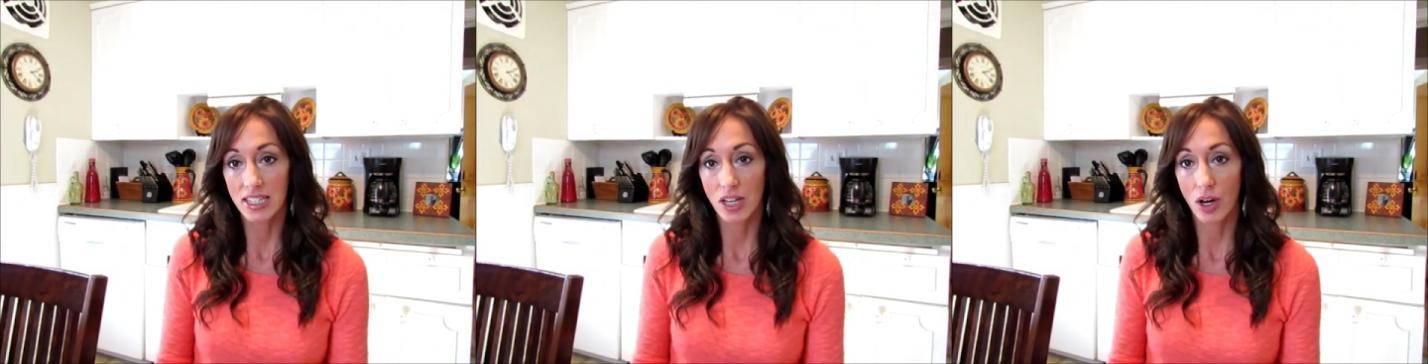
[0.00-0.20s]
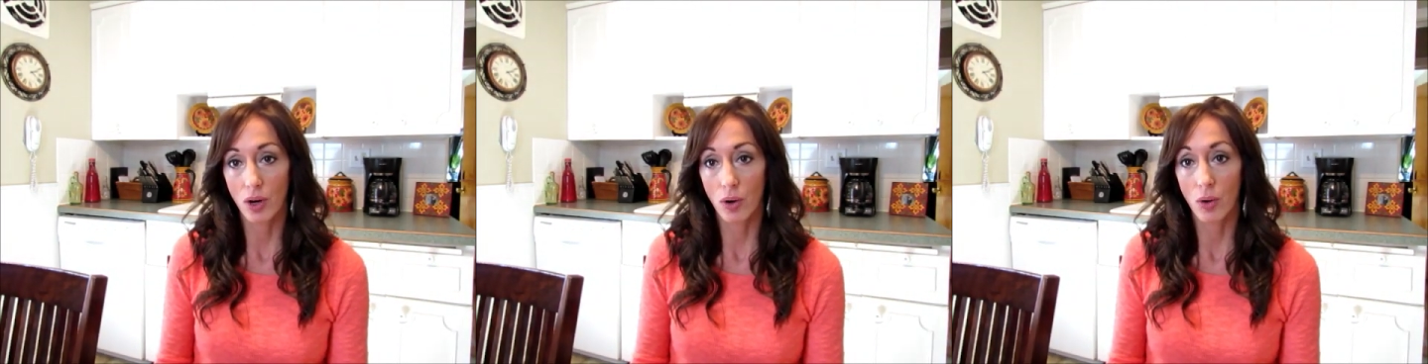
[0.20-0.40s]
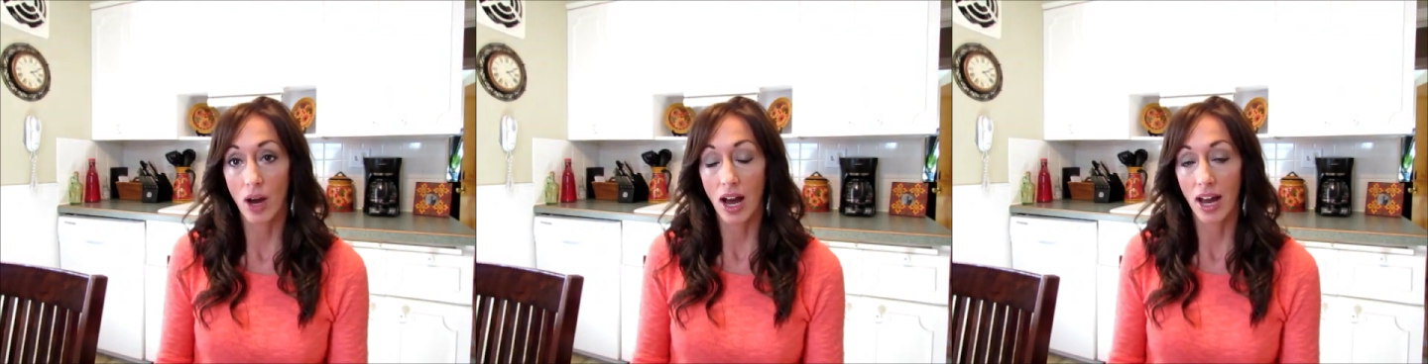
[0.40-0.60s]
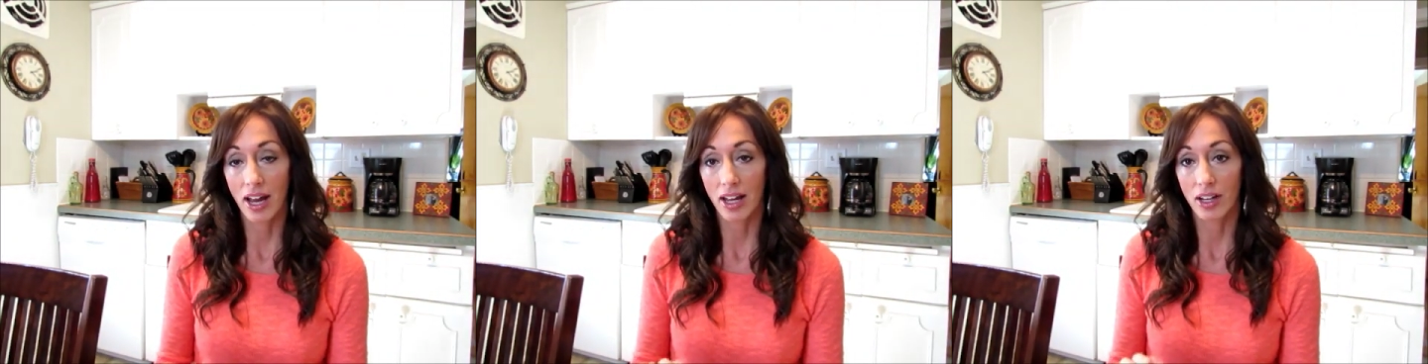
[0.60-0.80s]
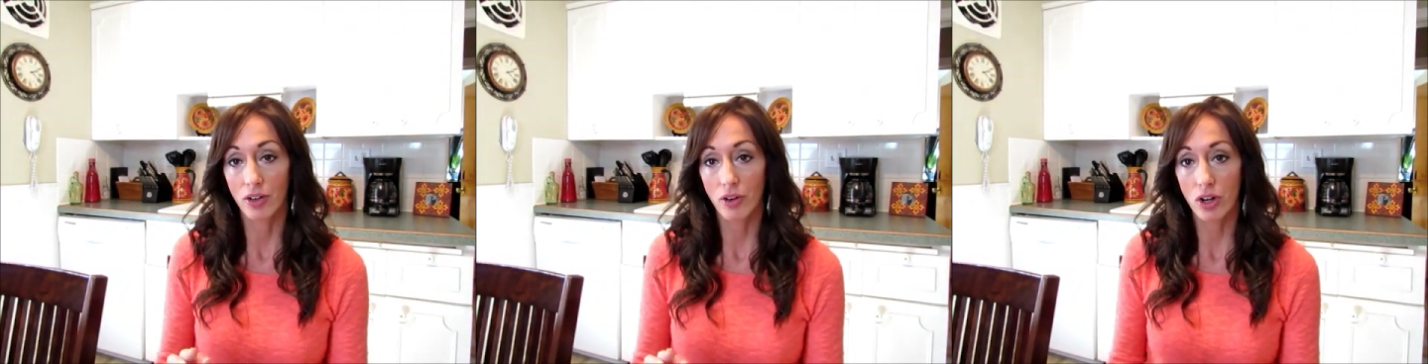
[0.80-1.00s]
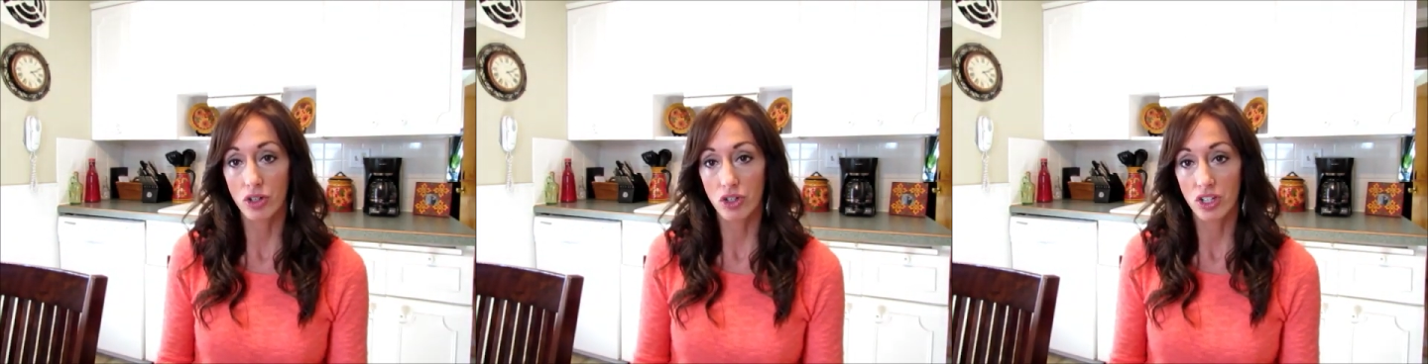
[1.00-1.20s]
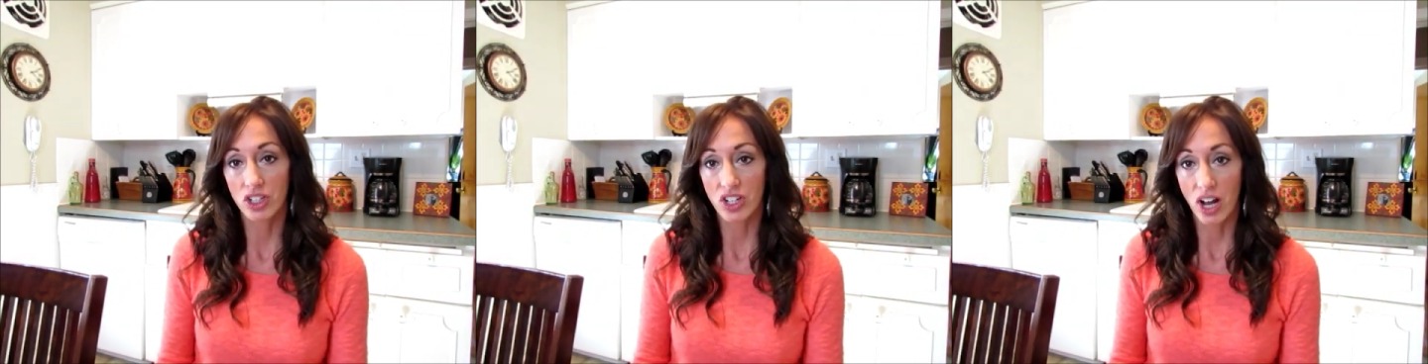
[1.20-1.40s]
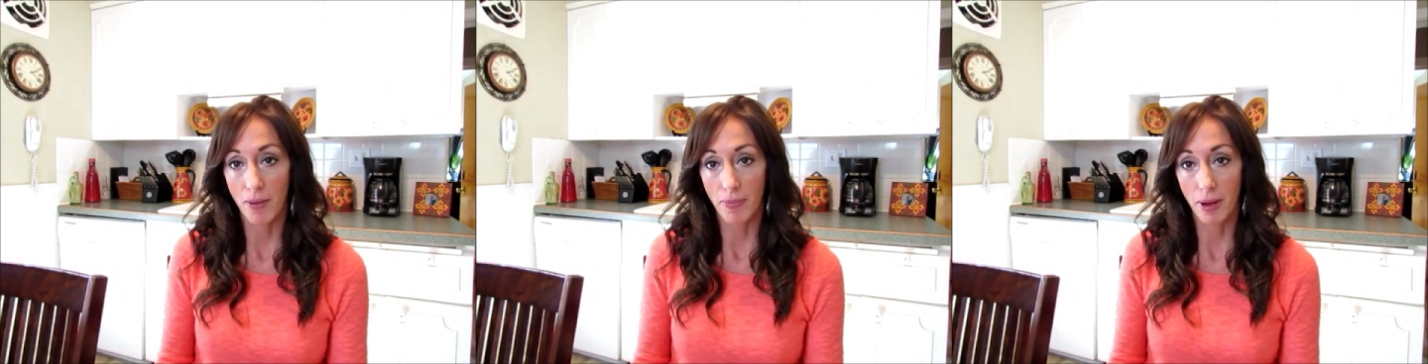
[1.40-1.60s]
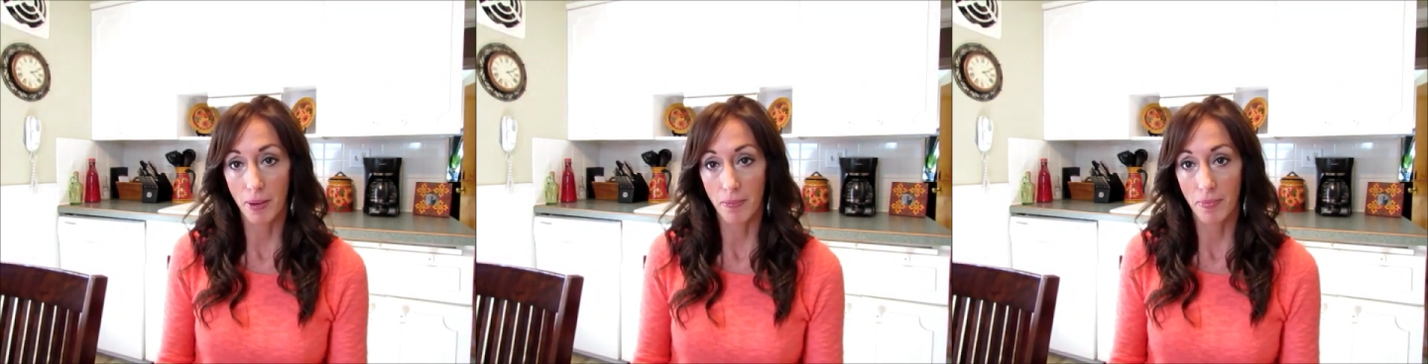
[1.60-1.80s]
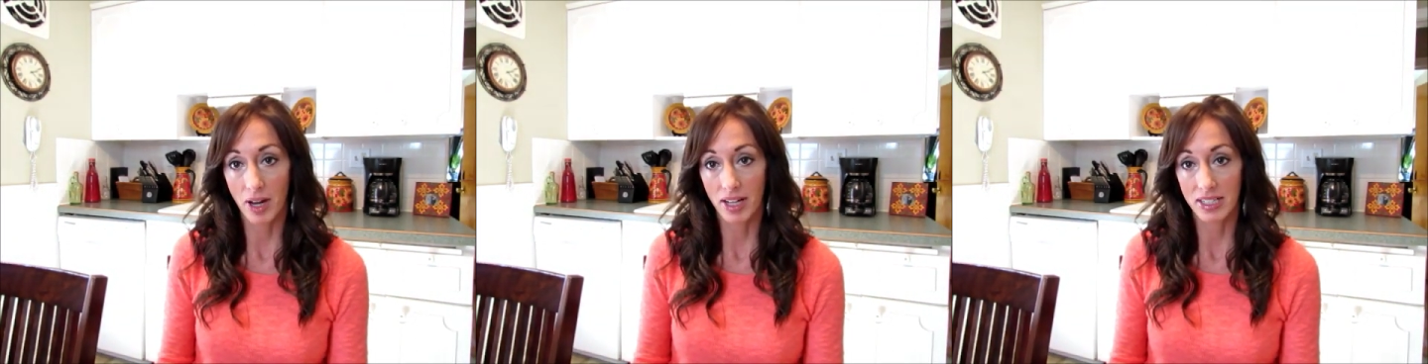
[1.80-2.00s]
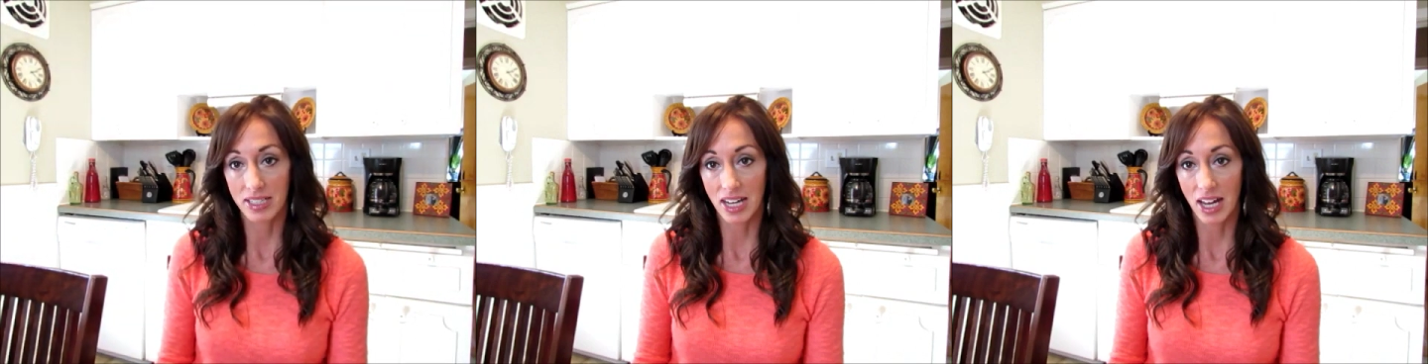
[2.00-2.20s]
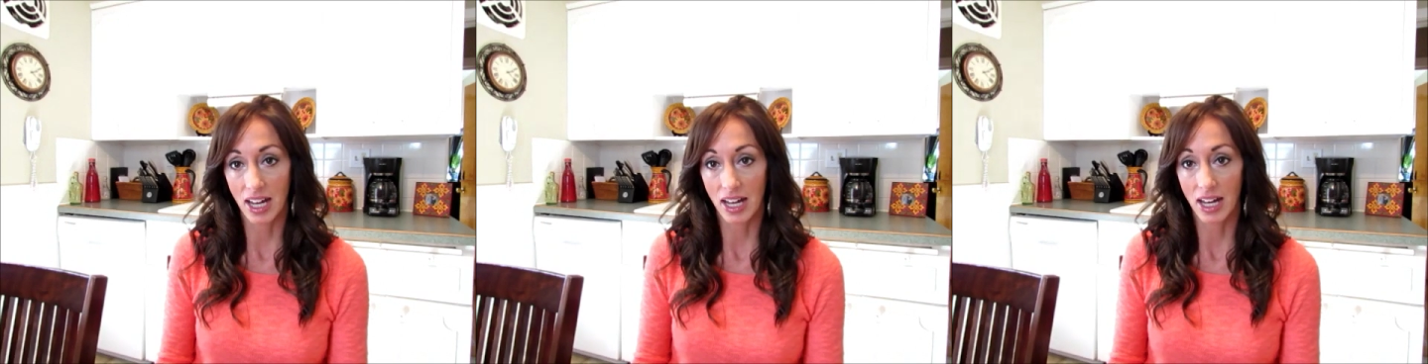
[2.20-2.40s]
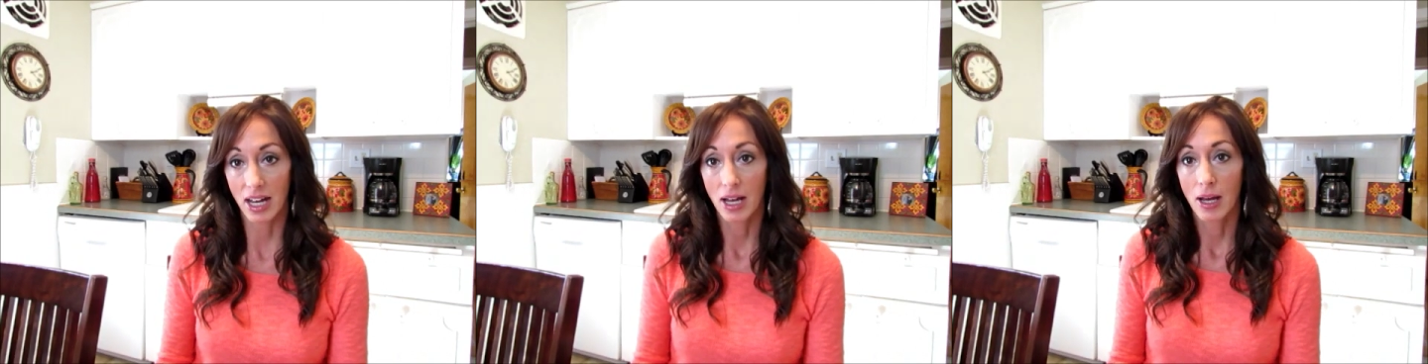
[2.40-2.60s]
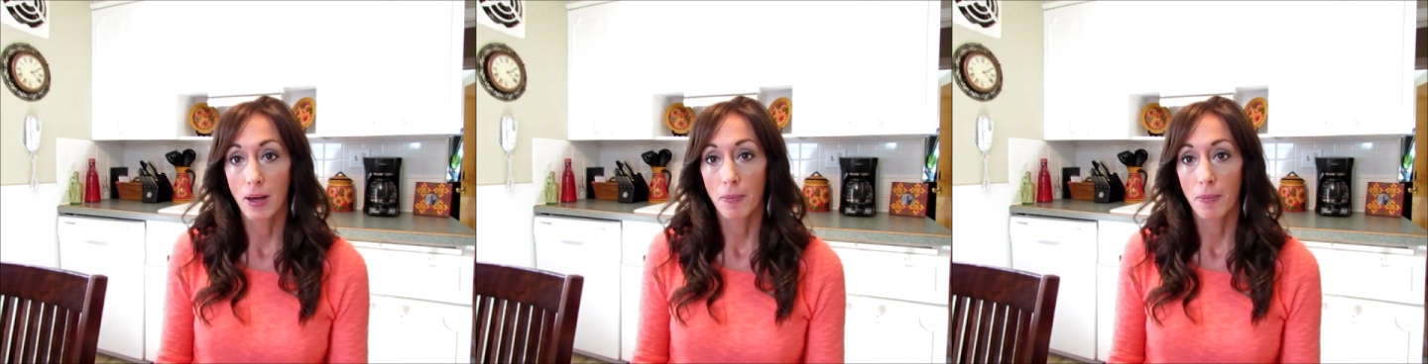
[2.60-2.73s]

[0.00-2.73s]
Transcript: So I grocery shop on Monday,